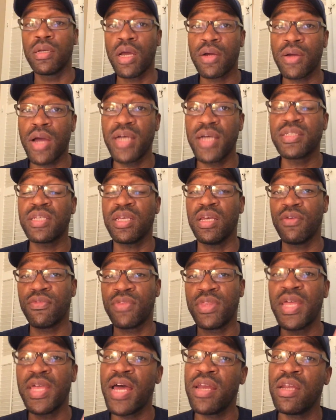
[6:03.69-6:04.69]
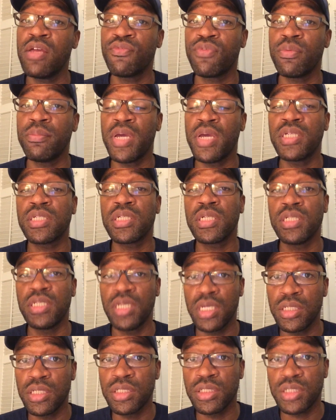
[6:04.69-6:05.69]
Now guys, if that information
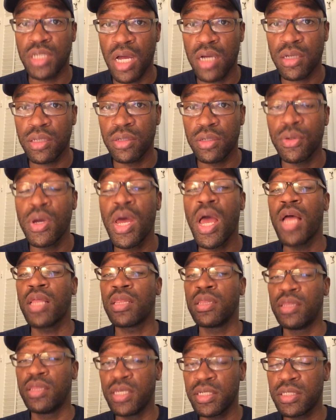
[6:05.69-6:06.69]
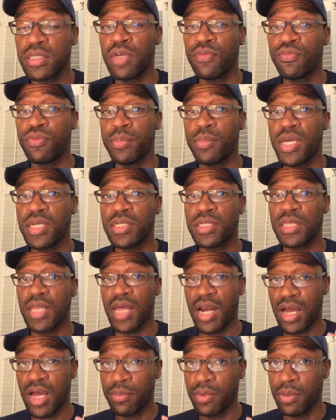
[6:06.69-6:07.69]
didn't shock you, this information
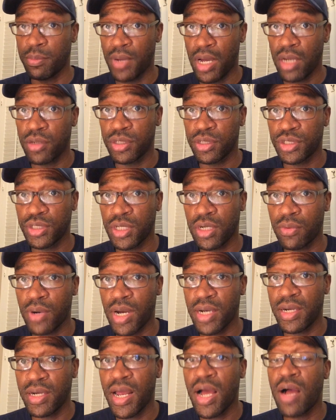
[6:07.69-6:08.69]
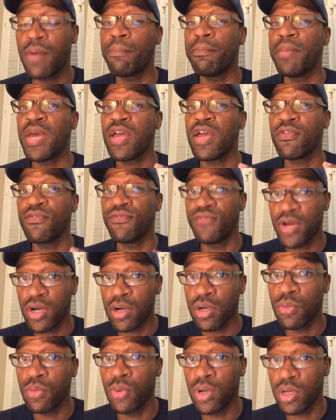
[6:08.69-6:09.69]
that I'm about to share right now may
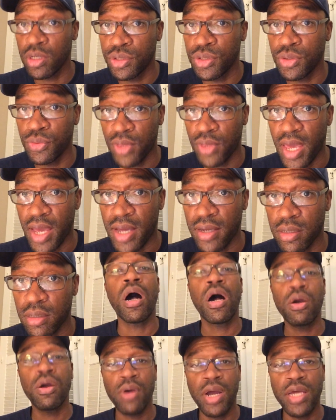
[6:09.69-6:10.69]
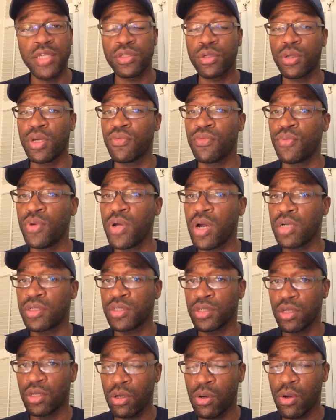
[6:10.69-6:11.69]
very well do that. Alright, so if we are
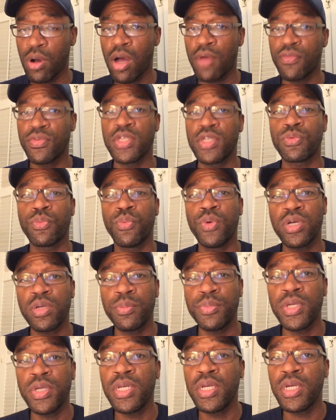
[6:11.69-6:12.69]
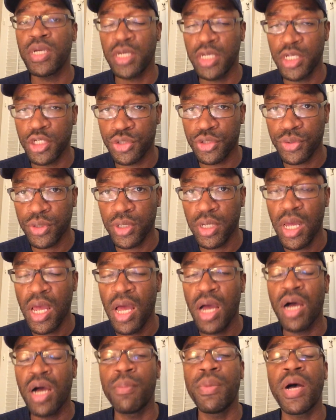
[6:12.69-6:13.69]
to go off this Wikipedia entry
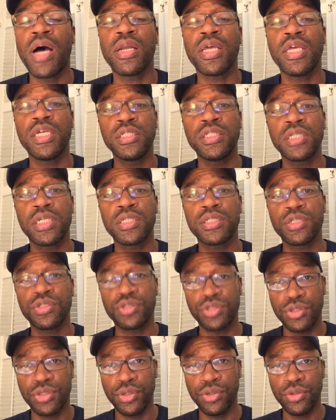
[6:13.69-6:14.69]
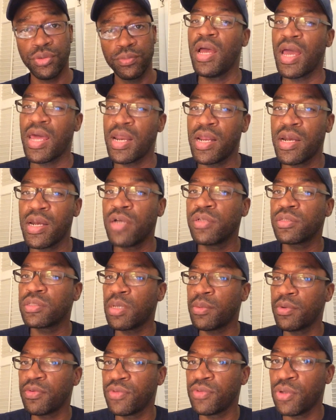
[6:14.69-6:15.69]
about Injustice 2, and I know
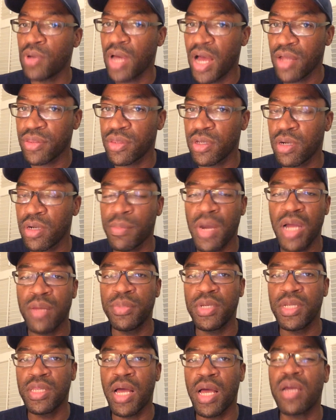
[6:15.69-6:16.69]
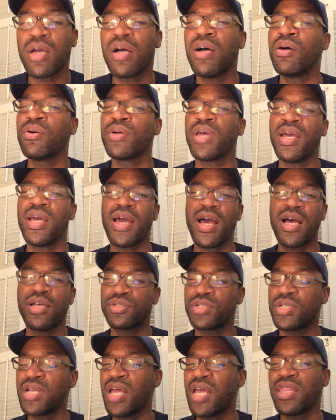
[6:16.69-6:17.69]
some of you out there might be like, oh, okay,
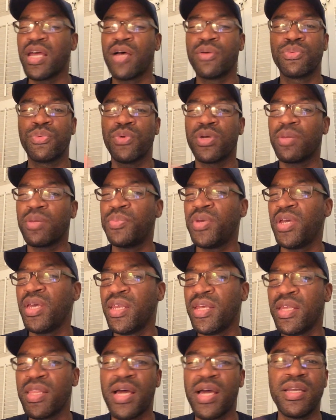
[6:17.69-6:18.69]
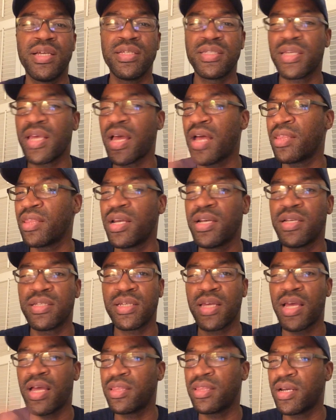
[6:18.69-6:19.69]
astronaut, that was Wikipedia, that doesn't count, that
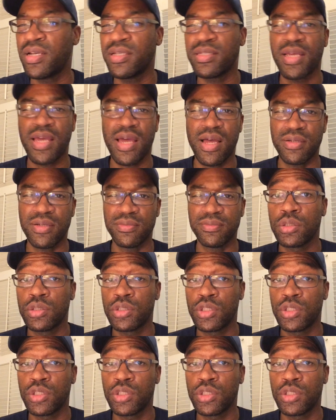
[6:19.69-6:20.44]
doesn't count, that doesn't count.